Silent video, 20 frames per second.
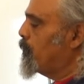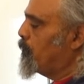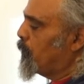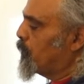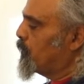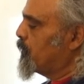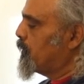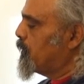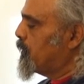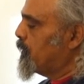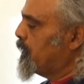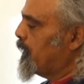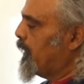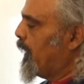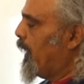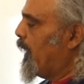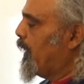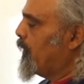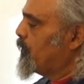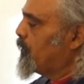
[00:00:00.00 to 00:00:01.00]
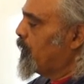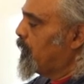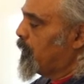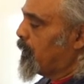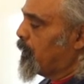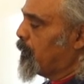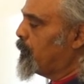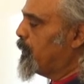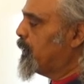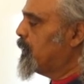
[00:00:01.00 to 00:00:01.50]
position the eyes a
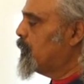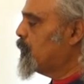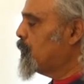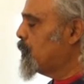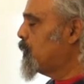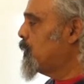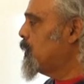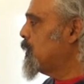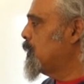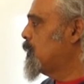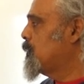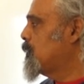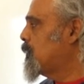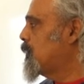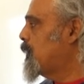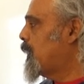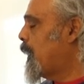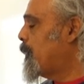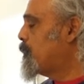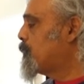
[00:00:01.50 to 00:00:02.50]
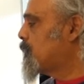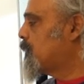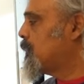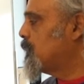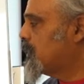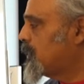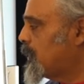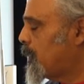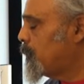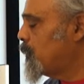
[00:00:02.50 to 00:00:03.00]
little bit to just
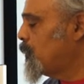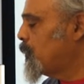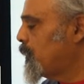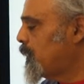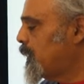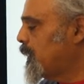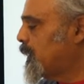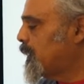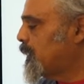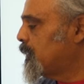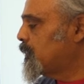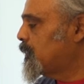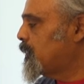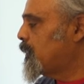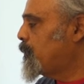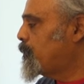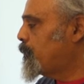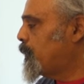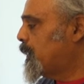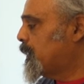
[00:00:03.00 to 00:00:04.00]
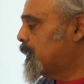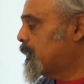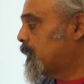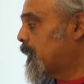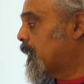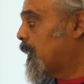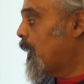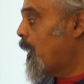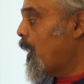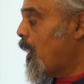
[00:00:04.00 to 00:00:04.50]
capture some uniqueness in a
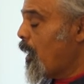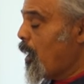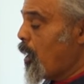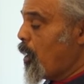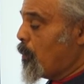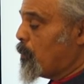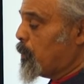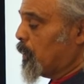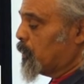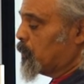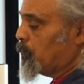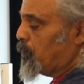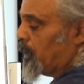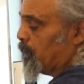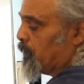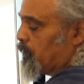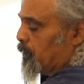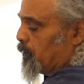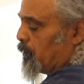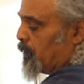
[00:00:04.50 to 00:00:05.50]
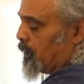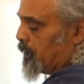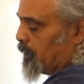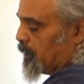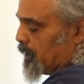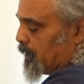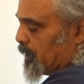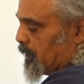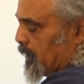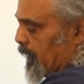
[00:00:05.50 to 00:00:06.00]
person. But once you
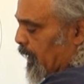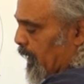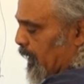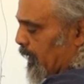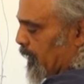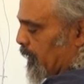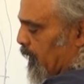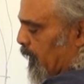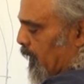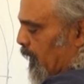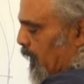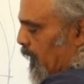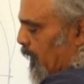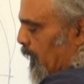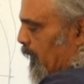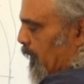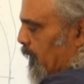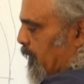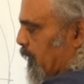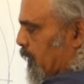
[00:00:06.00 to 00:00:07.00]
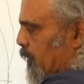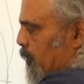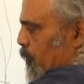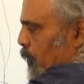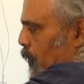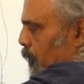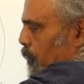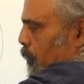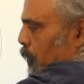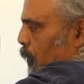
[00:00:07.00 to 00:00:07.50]
understand this
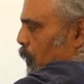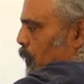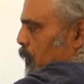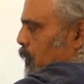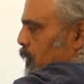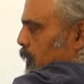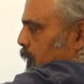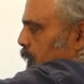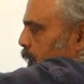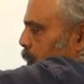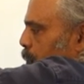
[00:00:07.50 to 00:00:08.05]
proportion